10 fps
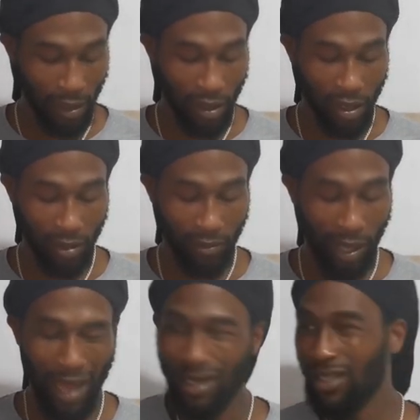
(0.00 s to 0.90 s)
Um,
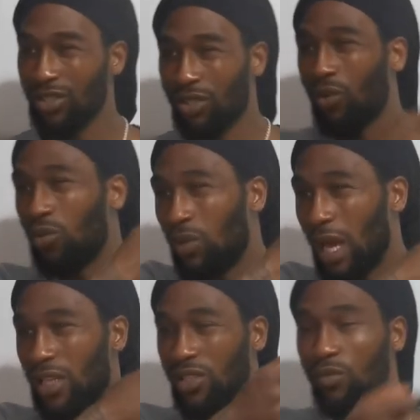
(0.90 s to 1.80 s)
and it's just cool,
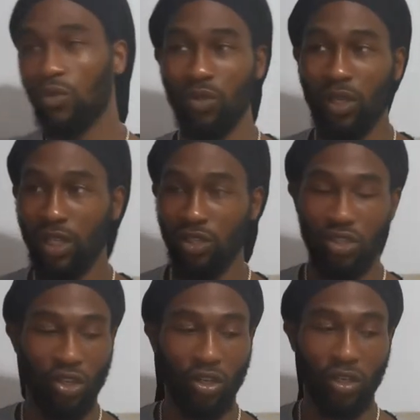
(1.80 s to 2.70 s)
like it's small, you can
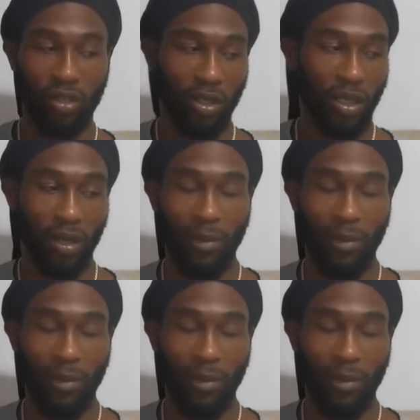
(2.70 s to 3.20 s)
just chuck in a